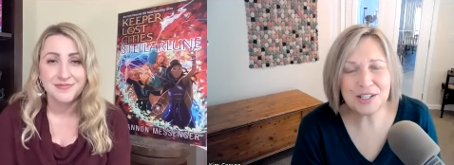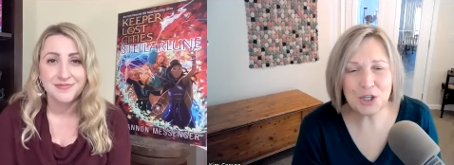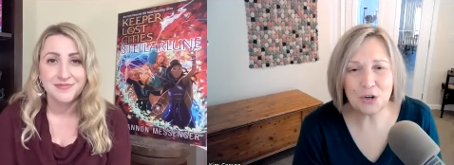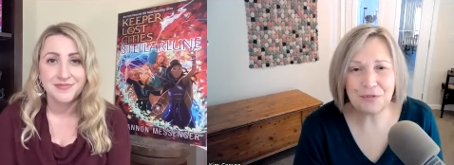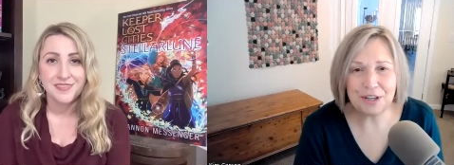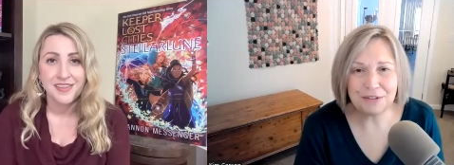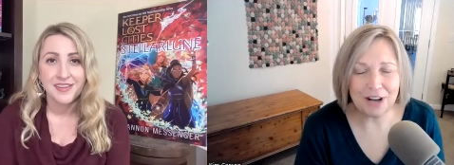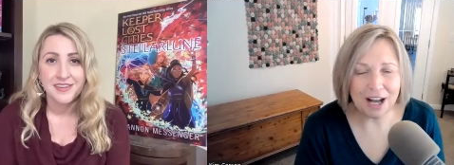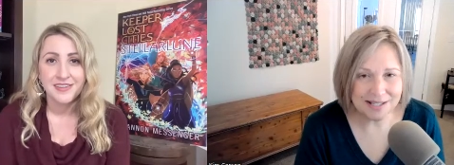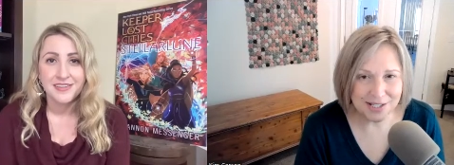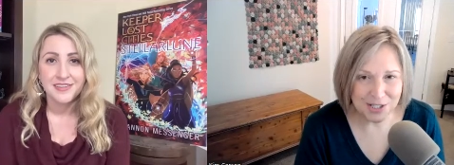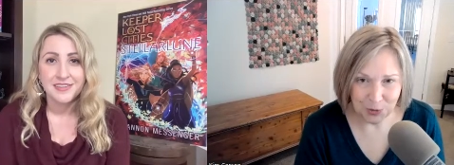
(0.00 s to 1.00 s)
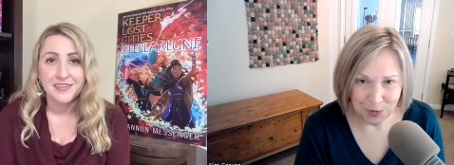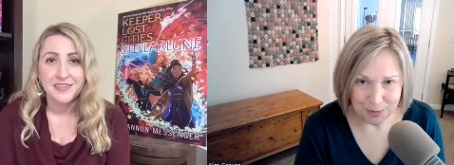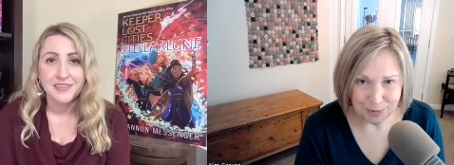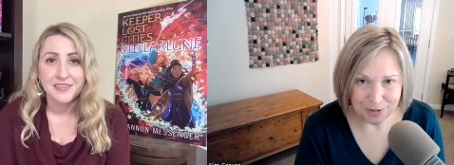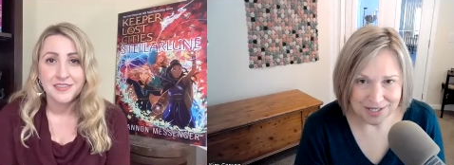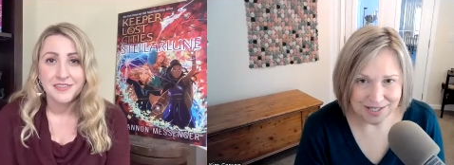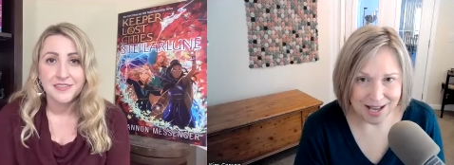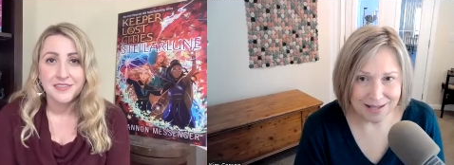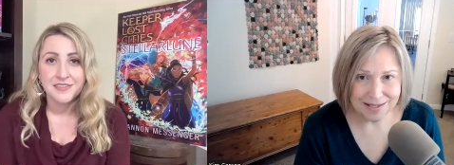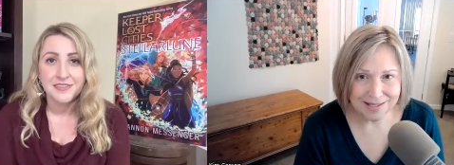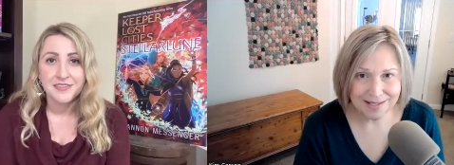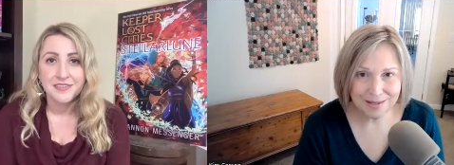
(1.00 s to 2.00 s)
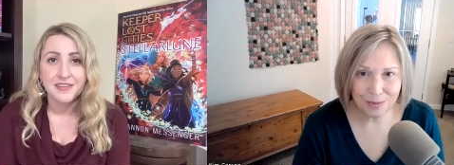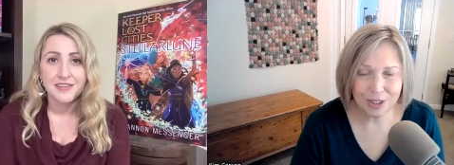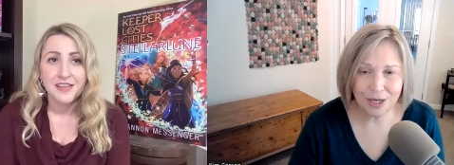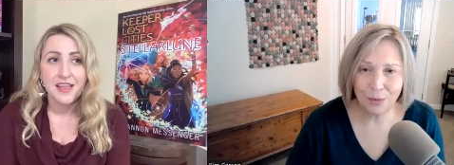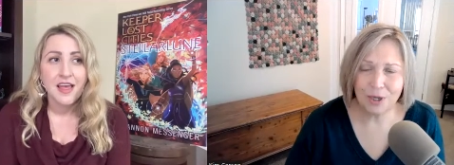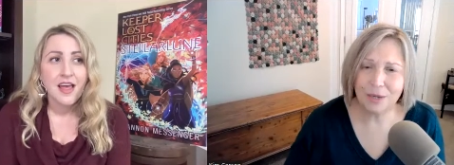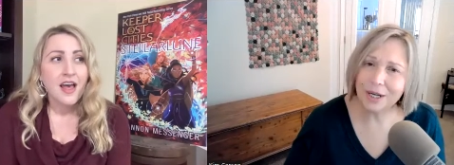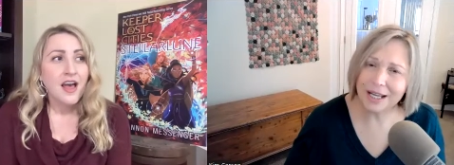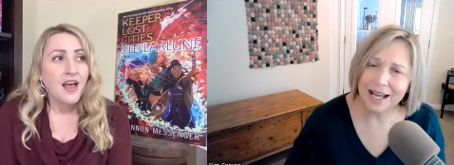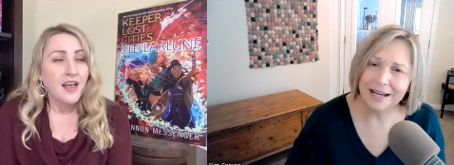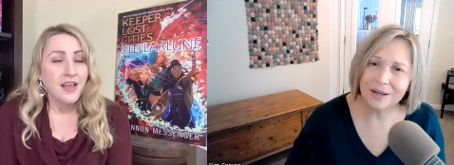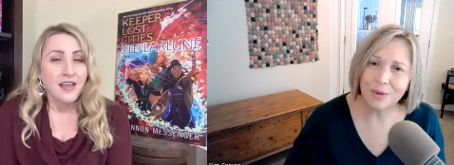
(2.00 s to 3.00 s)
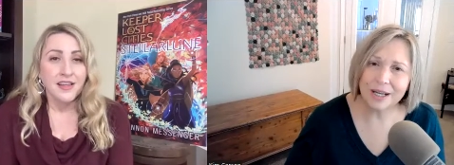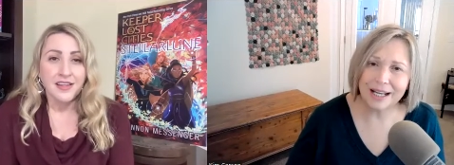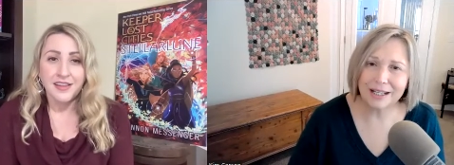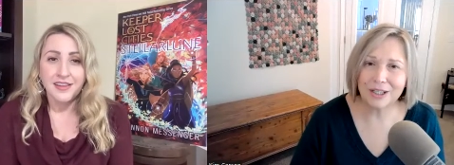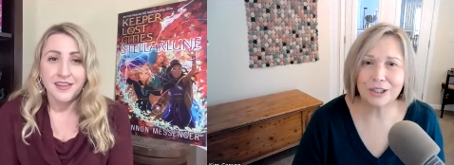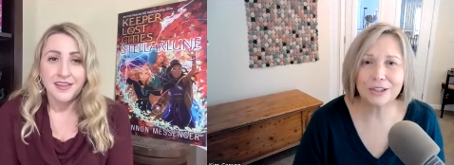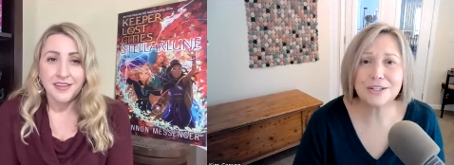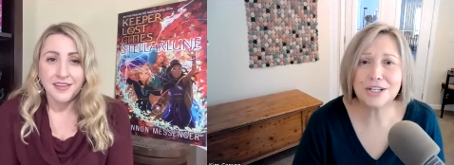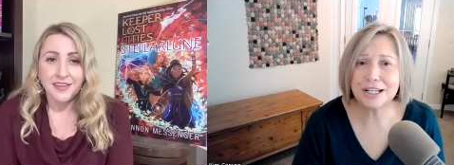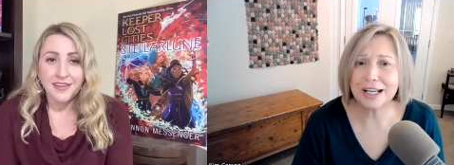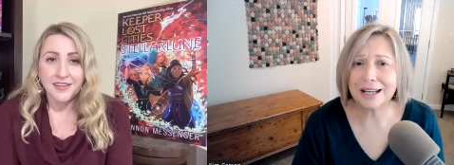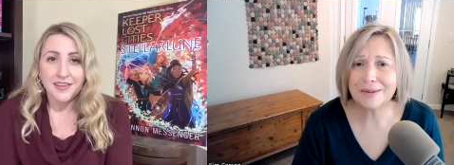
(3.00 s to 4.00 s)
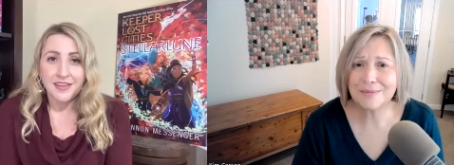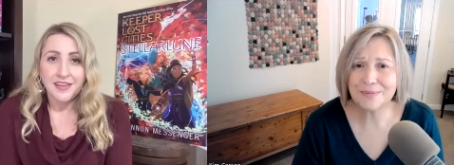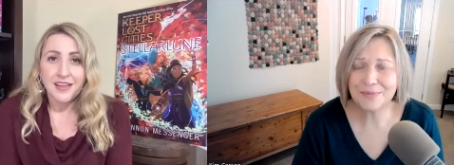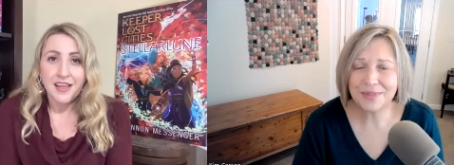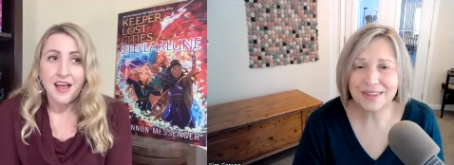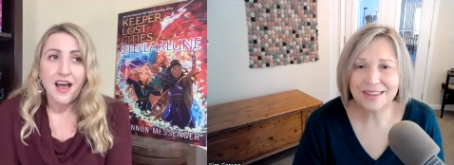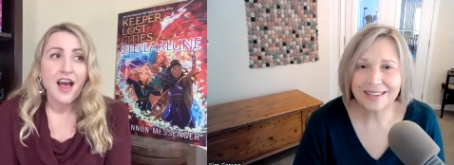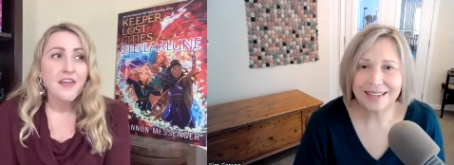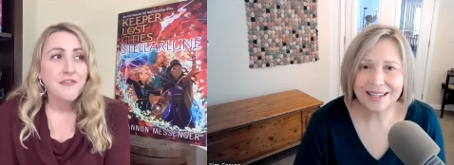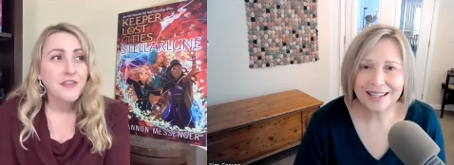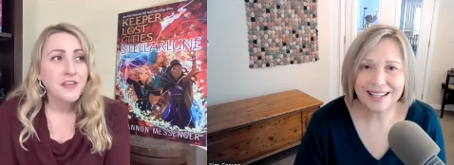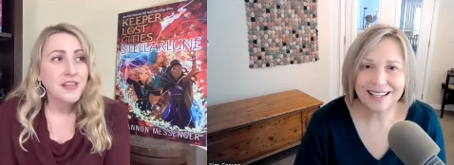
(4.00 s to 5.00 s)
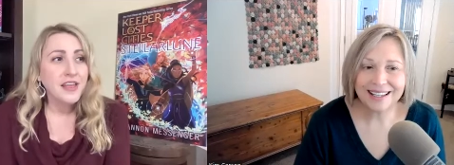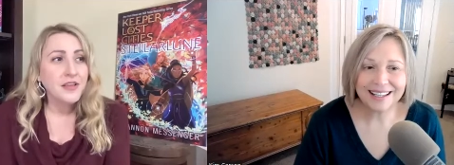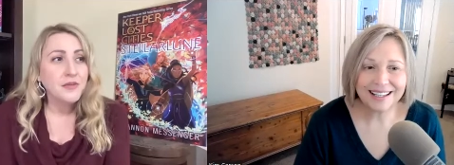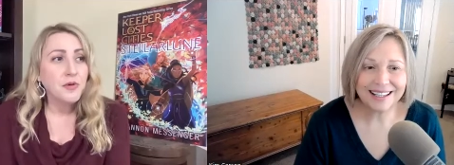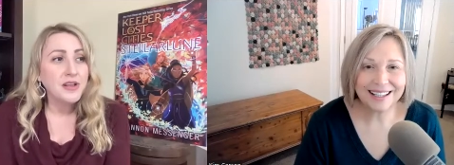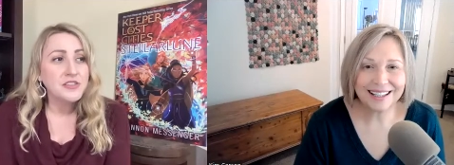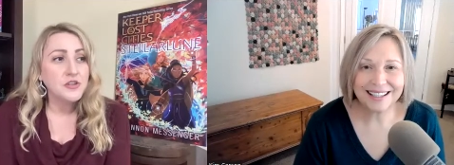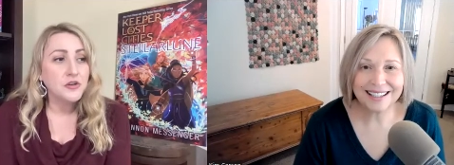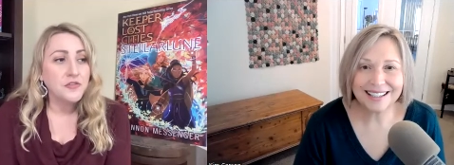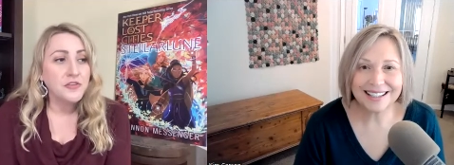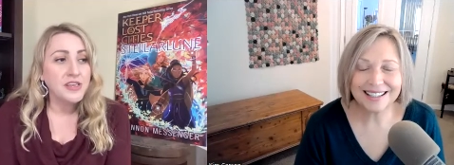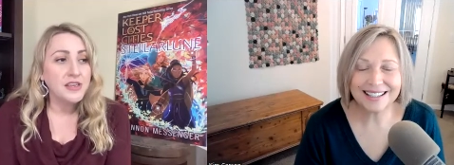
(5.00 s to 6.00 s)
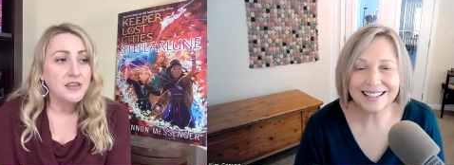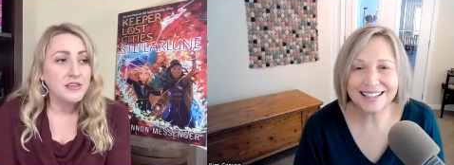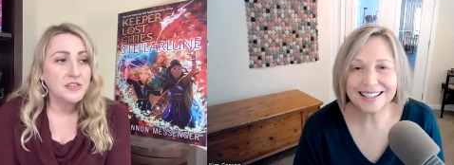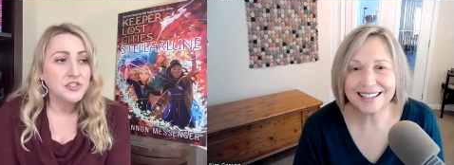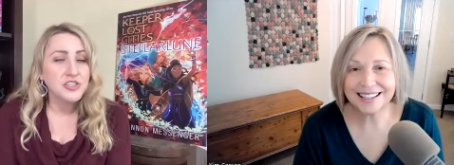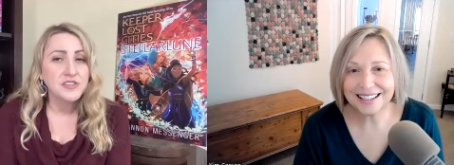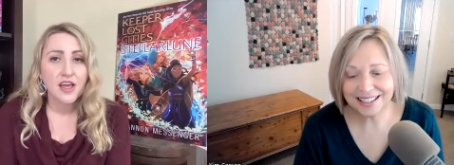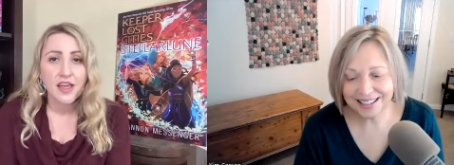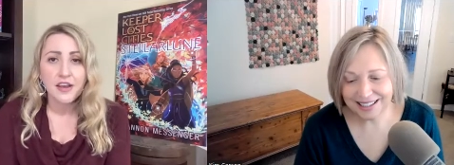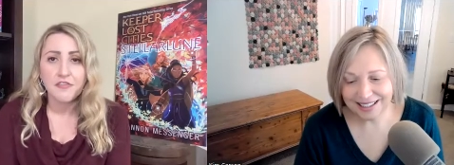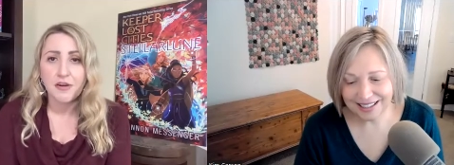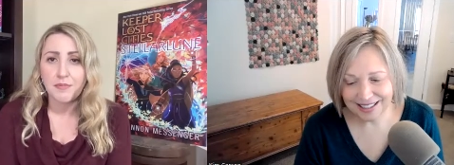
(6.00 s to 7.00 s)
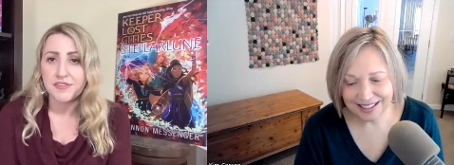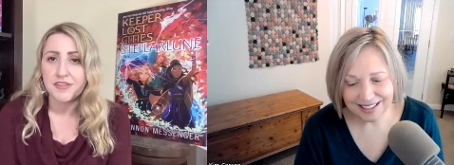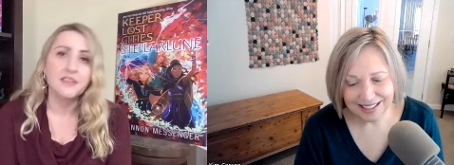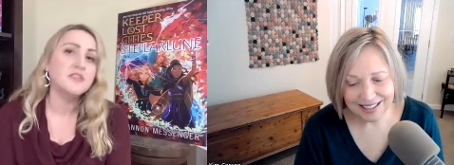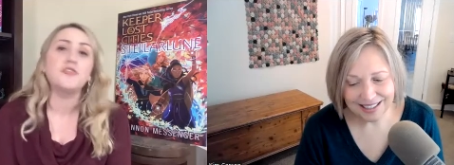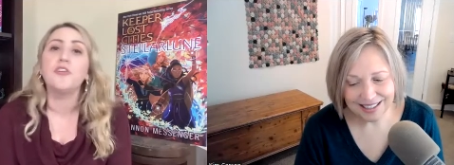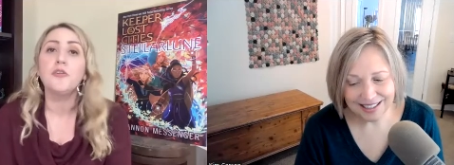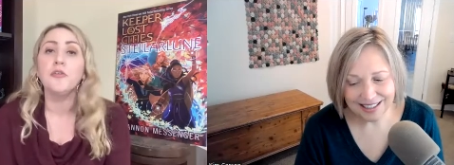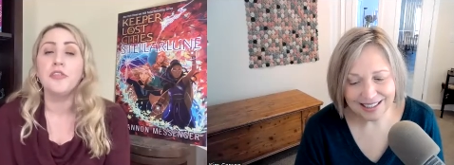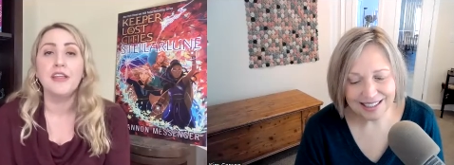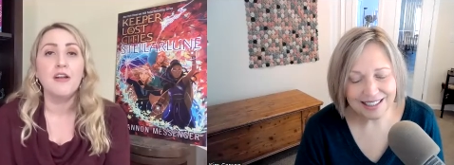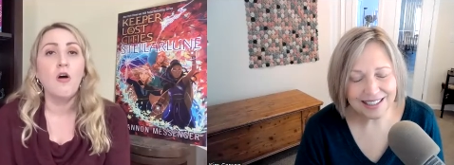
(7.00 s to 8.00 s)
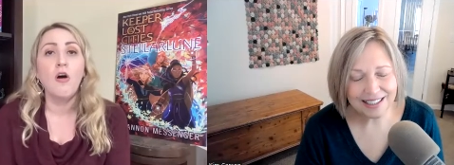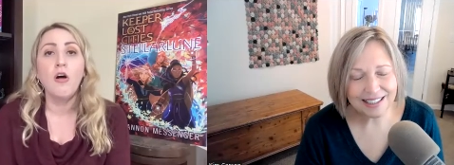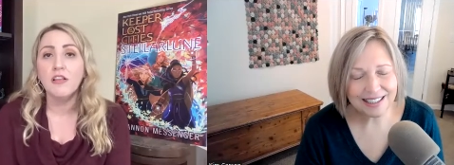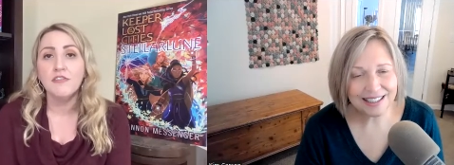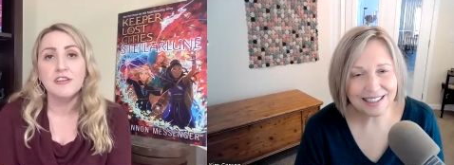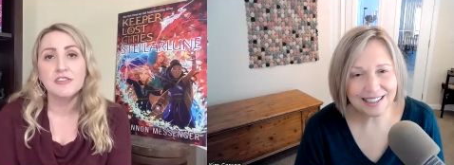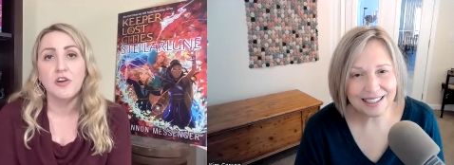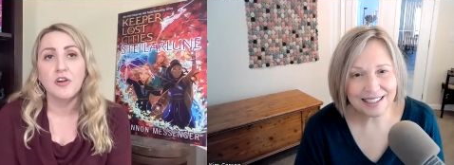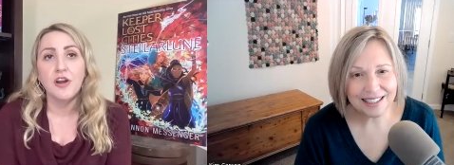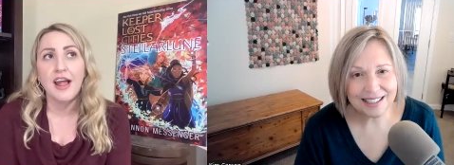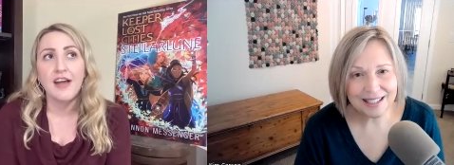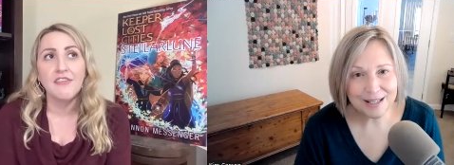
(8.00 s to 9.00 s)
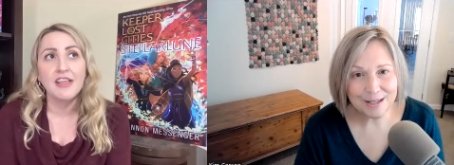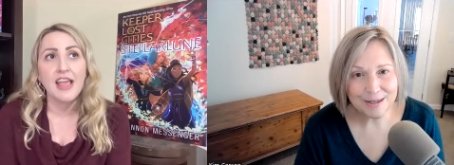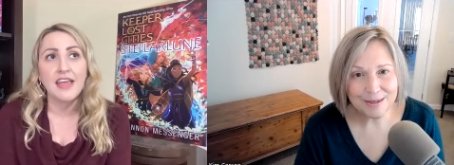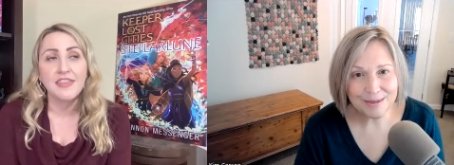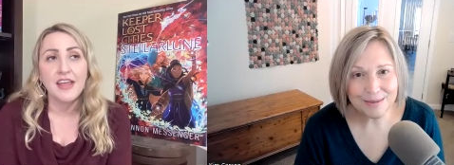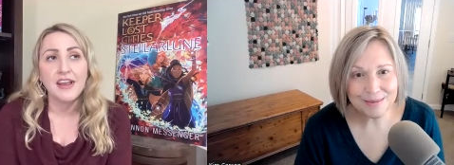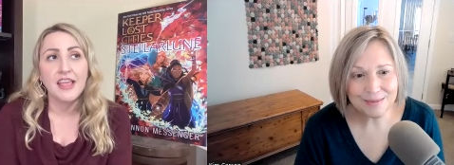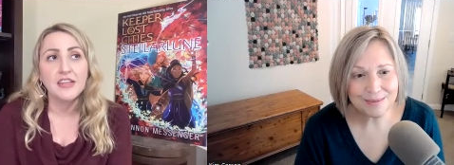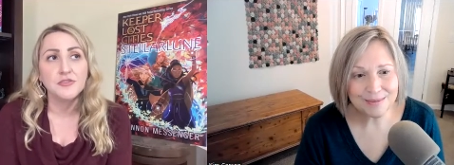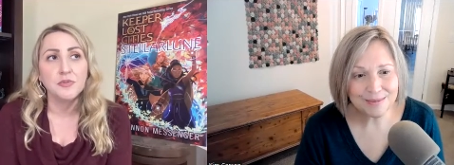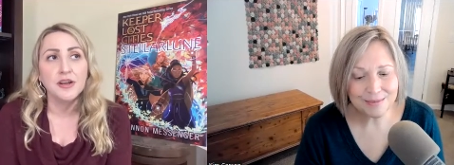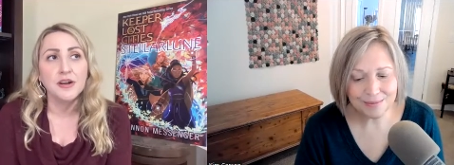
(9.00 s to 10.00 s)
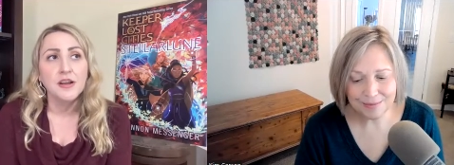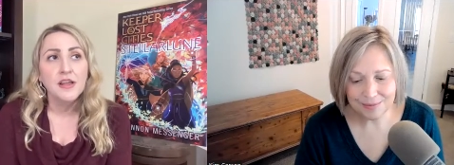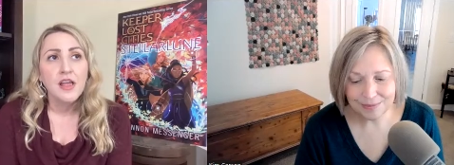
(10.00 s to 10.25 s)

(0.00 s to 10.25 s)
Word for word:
Speaker 1: Sophie Foster represents? What kind of girl is she?
Speaker 2: I feel like she's kind of representing the struggle that all of us are having at that age where